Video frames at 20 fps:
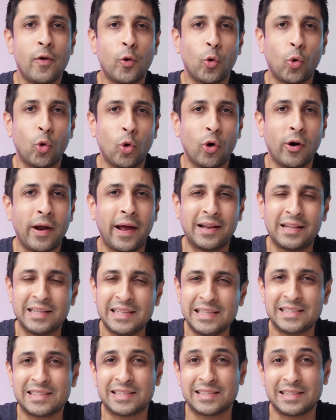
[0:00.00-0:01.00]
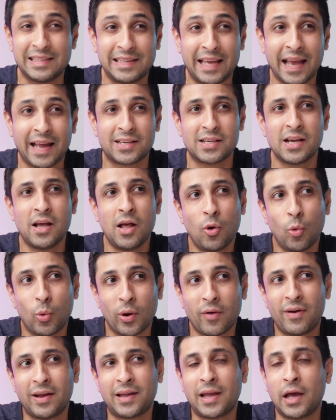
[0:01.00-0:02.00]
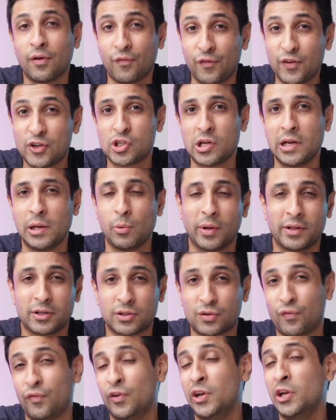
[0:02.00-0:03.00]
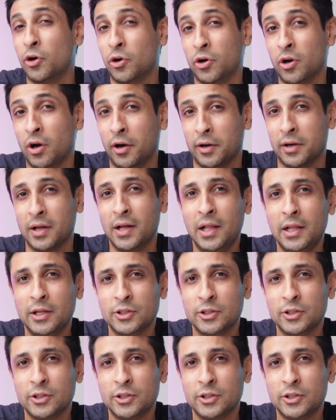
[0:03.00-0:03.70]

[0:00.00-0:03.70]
or at least get whatever I can officially, whether it's free or not.